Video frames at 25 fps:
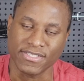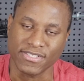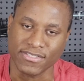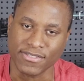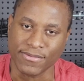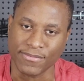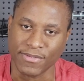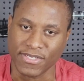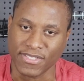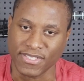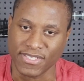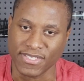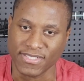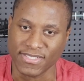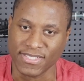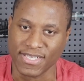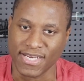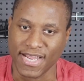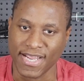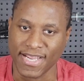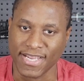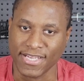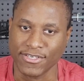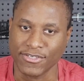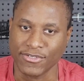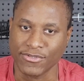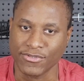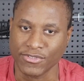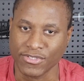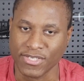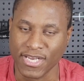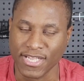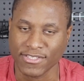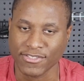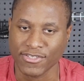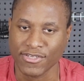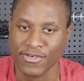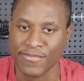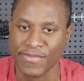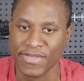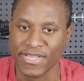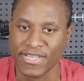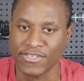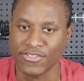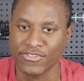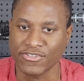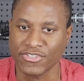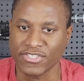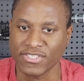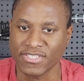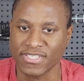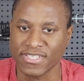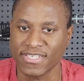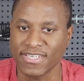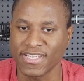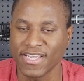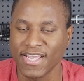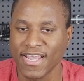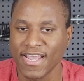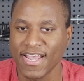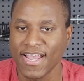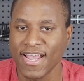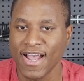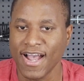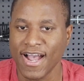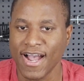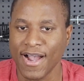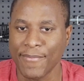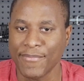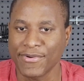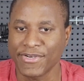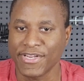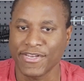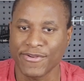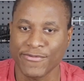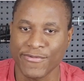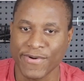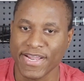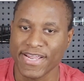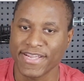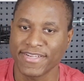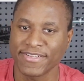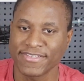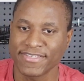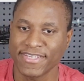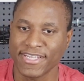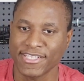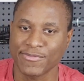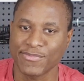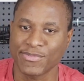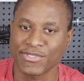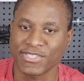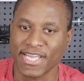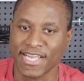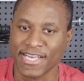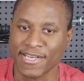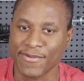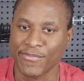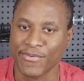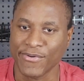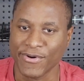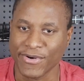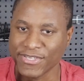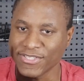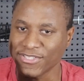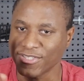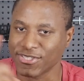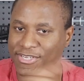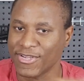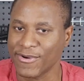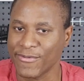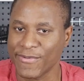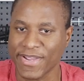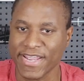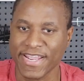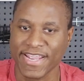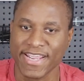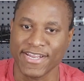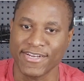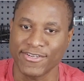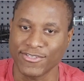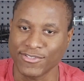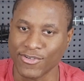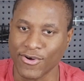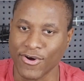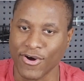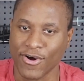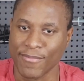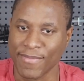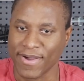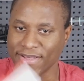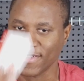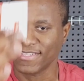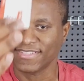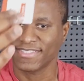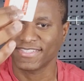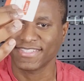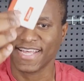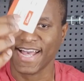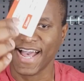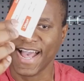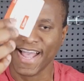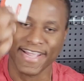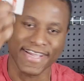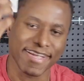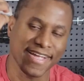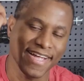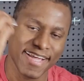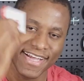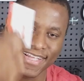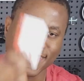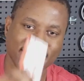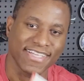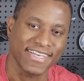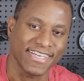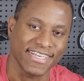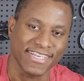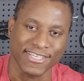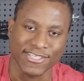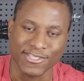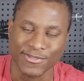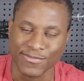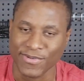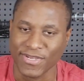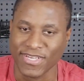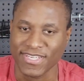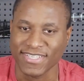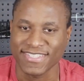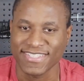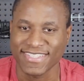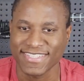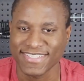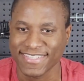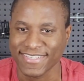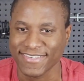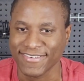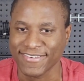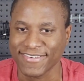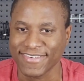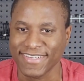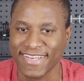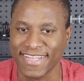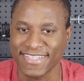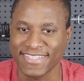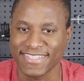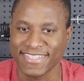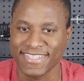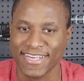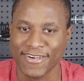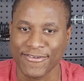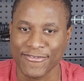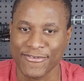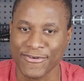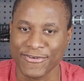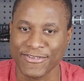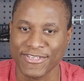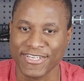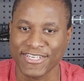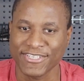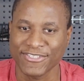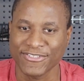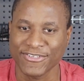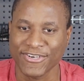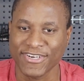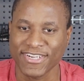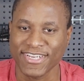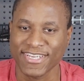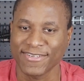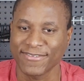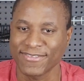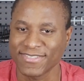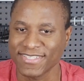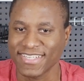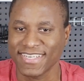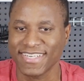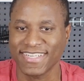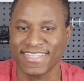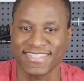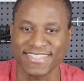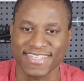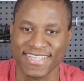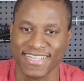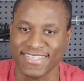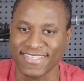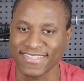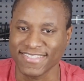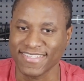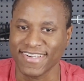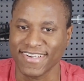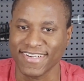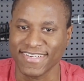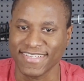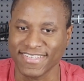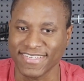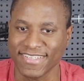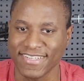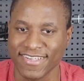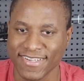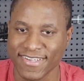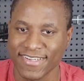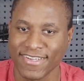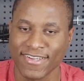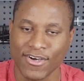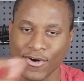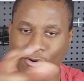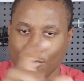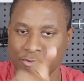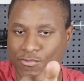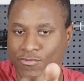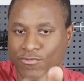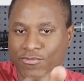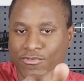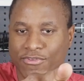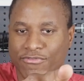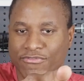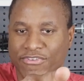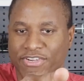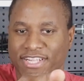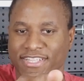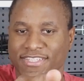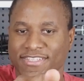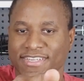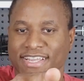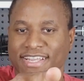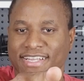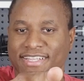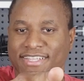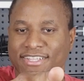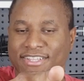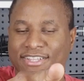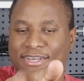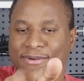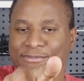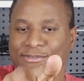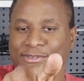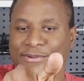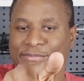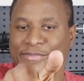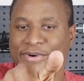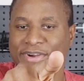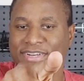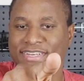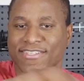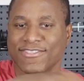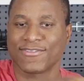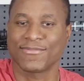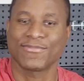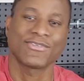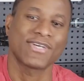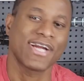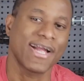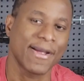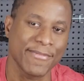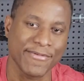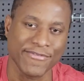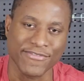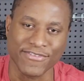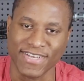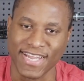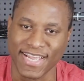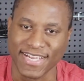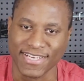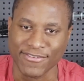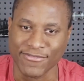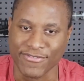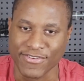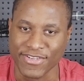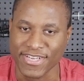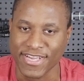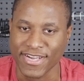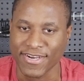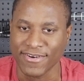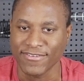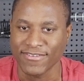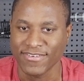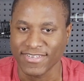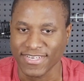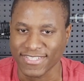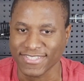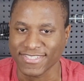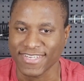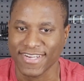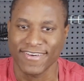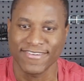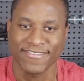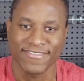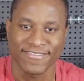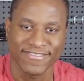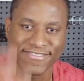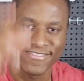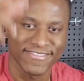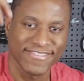is some of the things that I can do. So that's going to be interesting. But anyway, that's beside the point. Today we're here to talk about this guy, the Linux Plus. So let's roll the intro clips and let's get started. Oh, don't forget to hit the thumbs up button and subscribe if you like the video. Let's go.